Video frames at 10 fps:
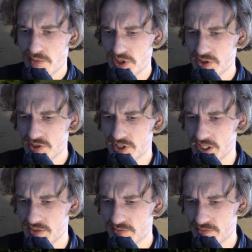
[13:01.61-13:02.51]
But you
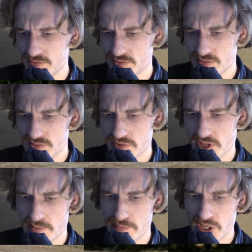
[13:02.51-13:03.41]
see,
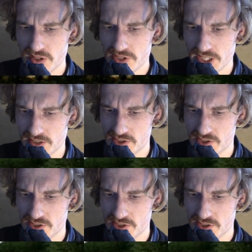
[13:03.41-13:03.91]
they're building